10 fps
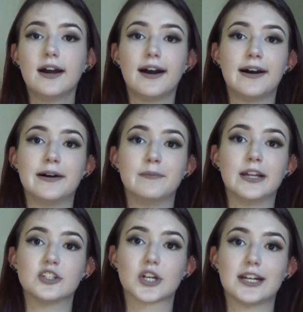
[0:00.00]

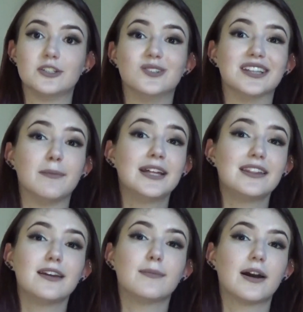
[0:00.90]
And try to limit
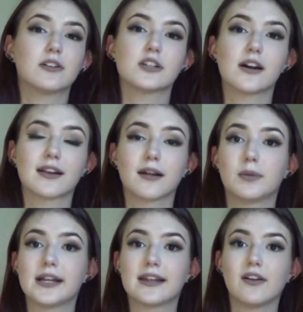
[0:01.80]
the amount of toxic
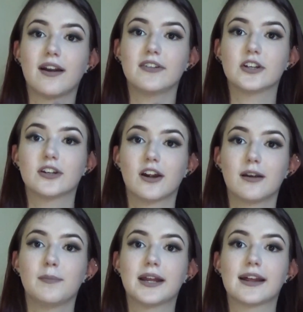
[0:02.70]
plants you have in your
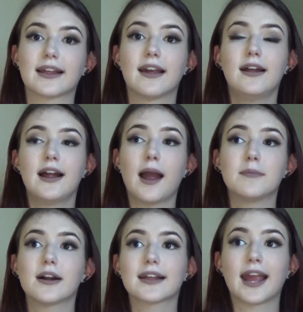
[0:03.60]
yard, because I'm
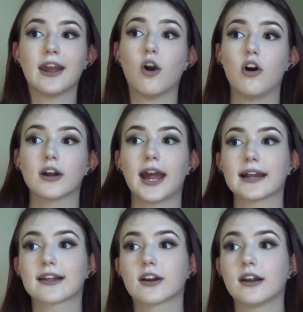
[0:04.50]
not saying all
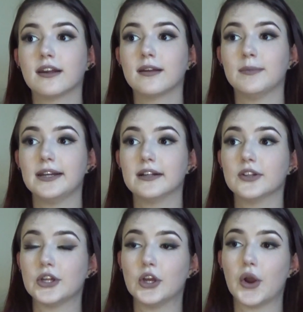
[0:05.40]
cats are going to
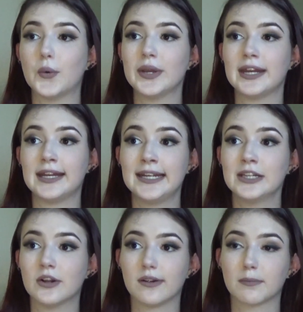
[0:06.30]
immediately go
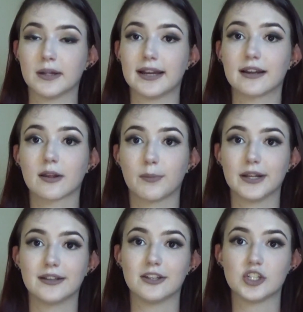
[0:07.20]
eat those plants,
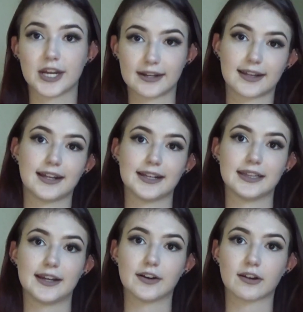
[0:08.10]
but the chance is
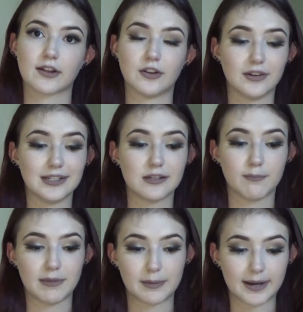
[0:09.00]
there, so you need to
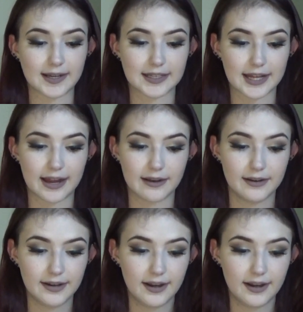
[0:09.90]
minimize that.